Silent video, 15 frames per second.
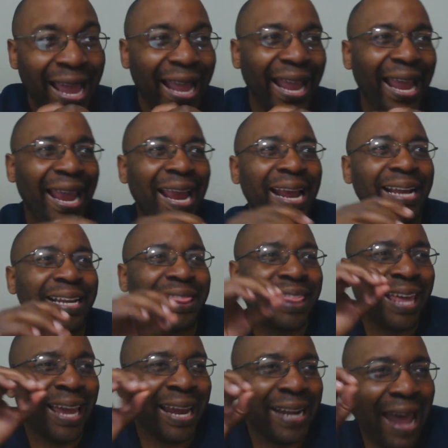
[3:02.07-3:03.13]
And
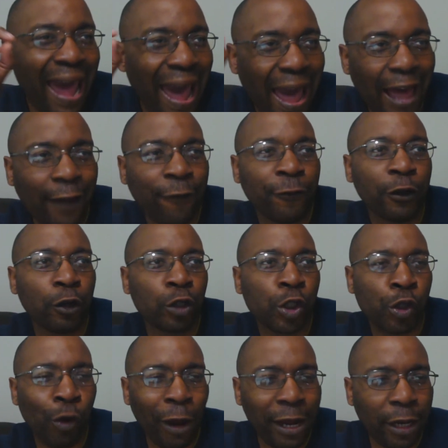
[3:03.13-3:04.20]
then after
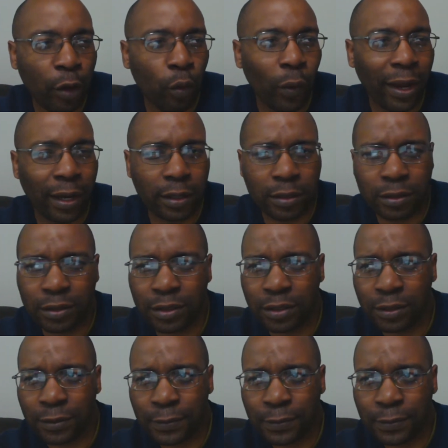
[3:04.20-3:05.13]
training wheels,